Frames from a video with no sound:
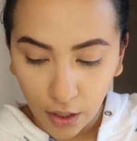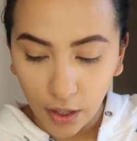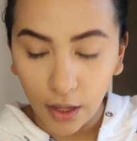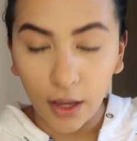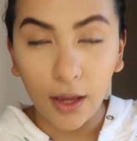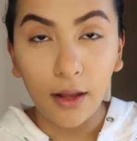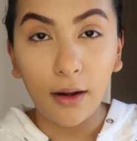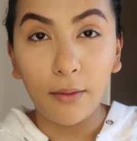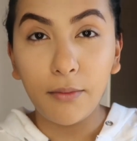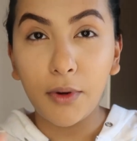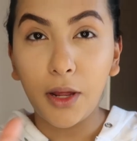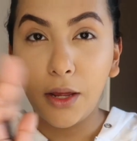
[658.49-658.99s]

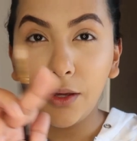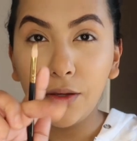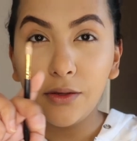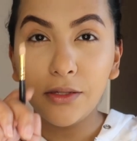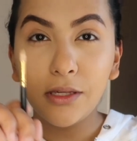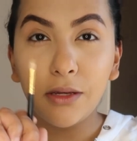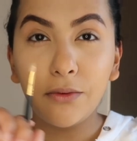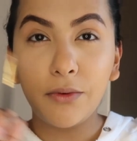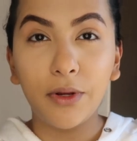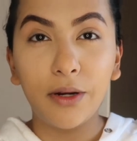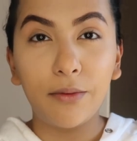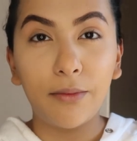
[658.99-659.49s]
And I'm not
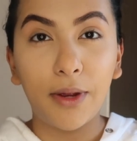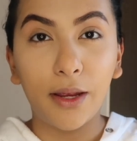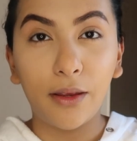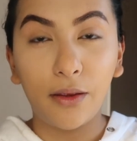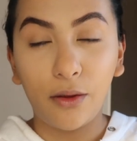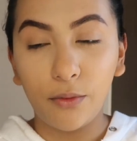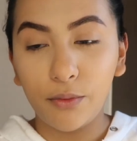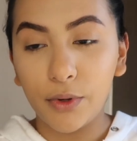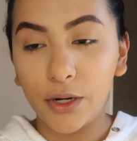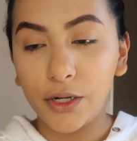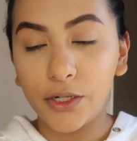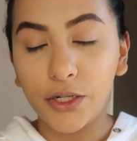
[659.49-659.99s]
using one of my
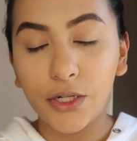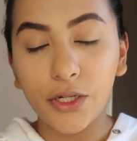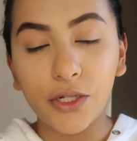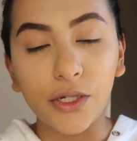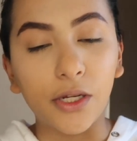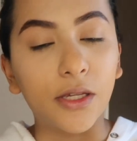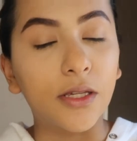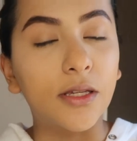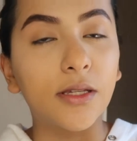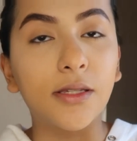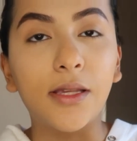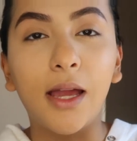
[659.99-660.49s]
new brushes
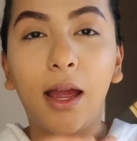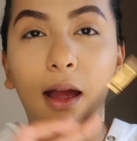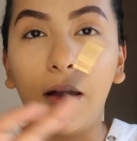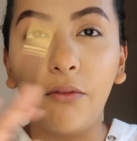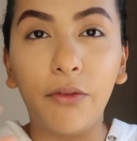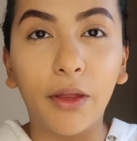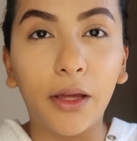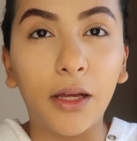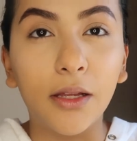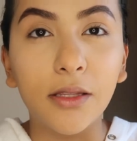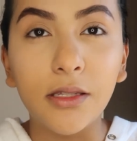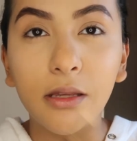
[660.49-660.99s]
just because I have
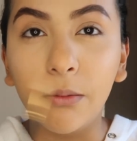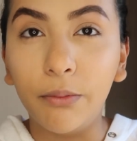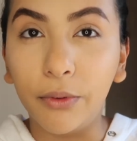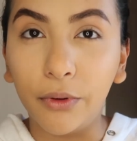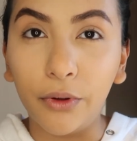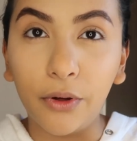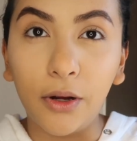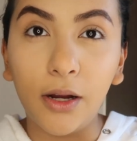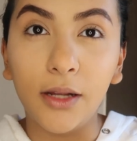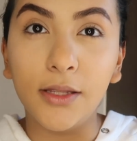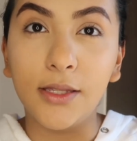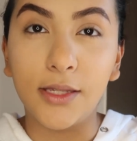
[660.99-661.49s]
like a
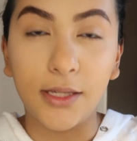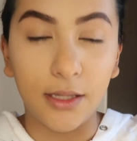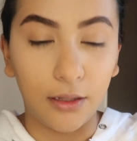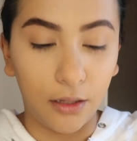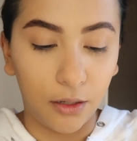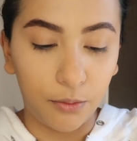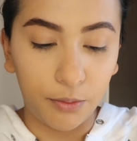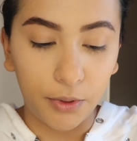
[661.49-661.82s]
typical concealer